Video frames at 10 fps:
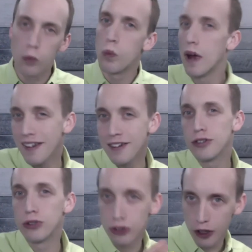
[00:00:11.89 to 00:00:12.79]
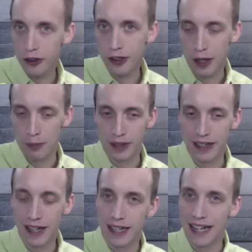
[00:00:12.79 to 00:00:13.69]
In this episode of UpTech
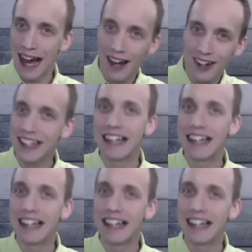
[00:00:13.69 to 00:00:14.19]
Report, I